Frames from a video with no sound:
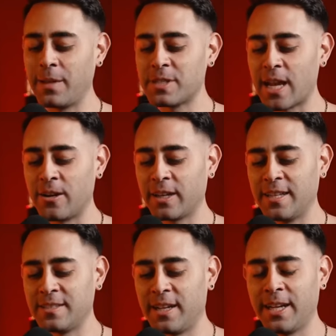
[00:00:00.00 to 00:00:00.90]
name is Eric,
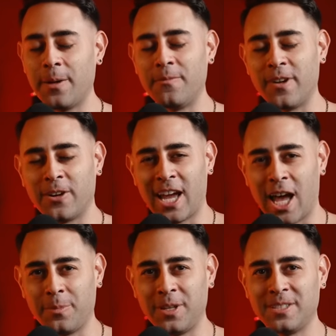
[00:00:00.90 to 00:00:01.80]
and tonight I'm very
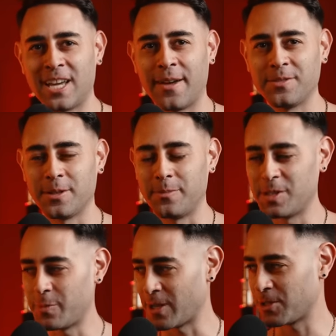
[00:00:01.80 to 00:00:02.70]
happy to have some
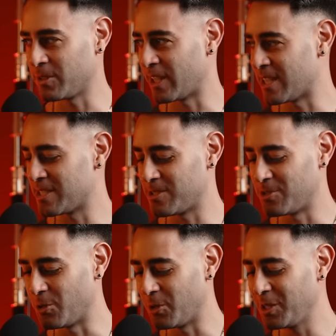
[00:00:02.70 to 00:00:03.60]
special guests
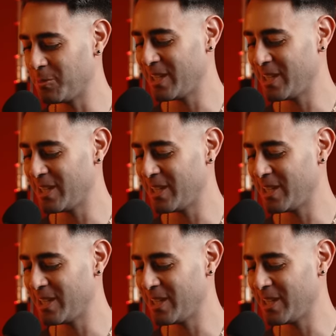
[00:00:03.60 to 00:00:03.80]
joining